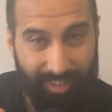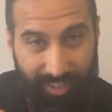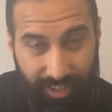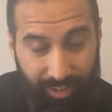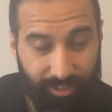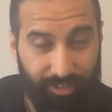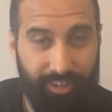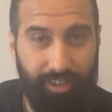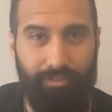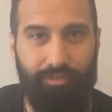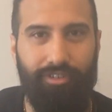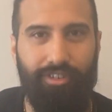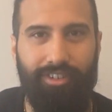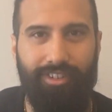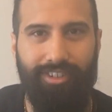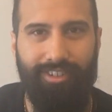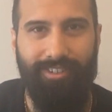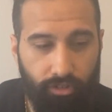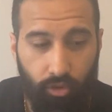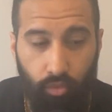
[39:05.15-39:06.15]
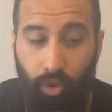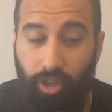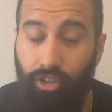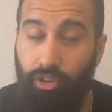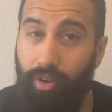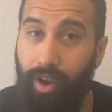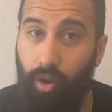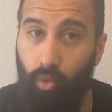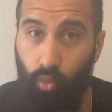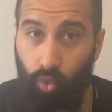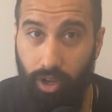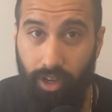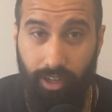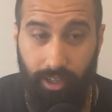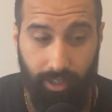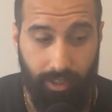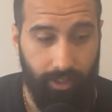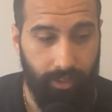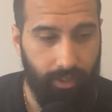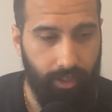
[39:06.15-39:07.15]
It's different. When you're at
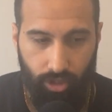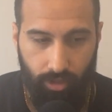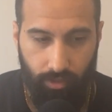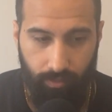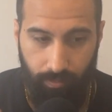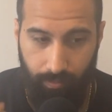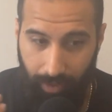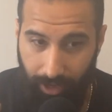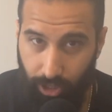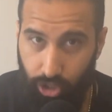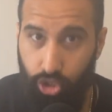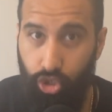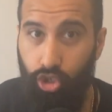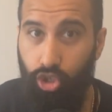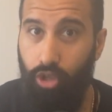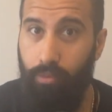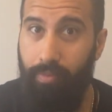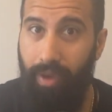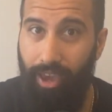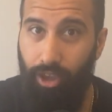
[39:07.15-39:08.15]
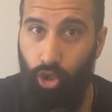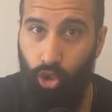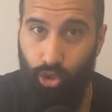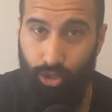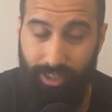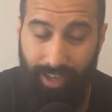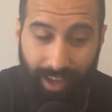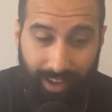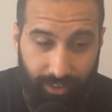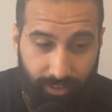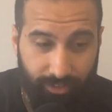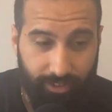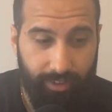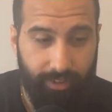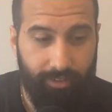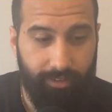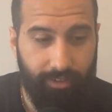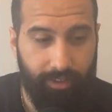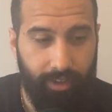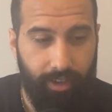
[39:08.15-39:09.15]
work, make sure you pay your
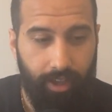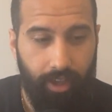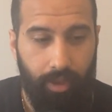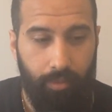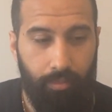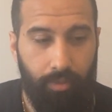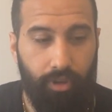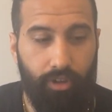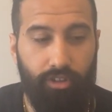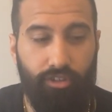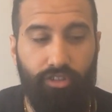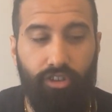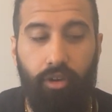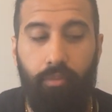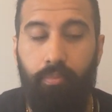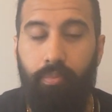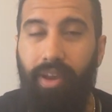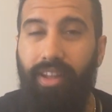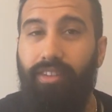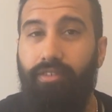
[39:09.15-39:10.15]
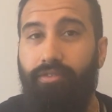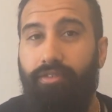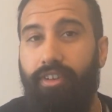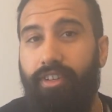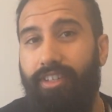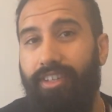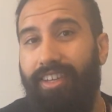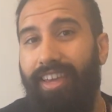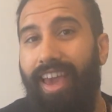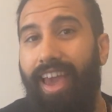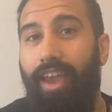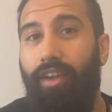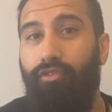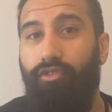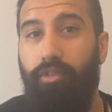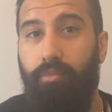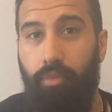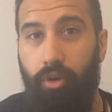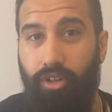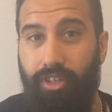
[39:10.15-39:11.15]
taxes because you're benefiting
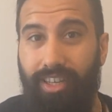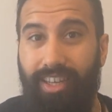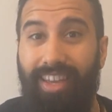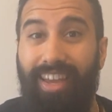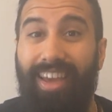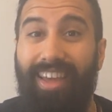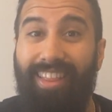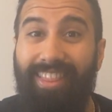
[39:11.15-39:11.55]
everybody.